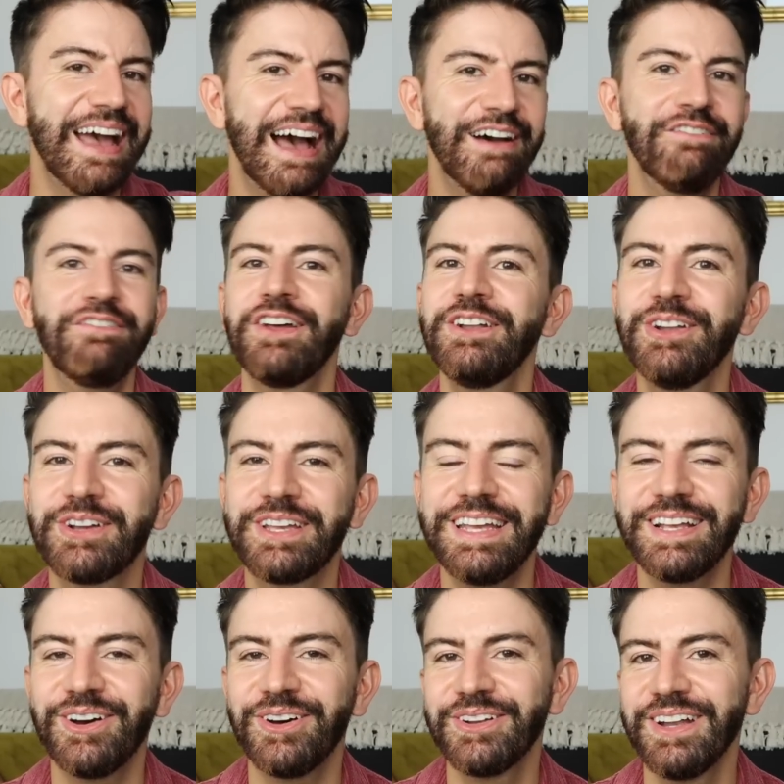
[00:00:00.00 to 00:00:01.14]
have fun
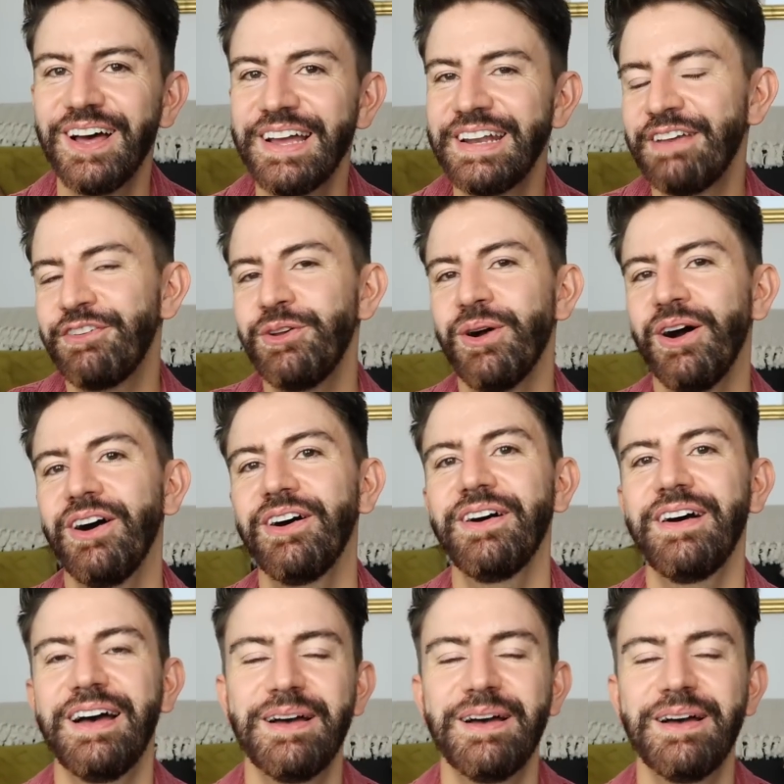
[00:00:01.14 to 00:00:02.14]
looking online if you are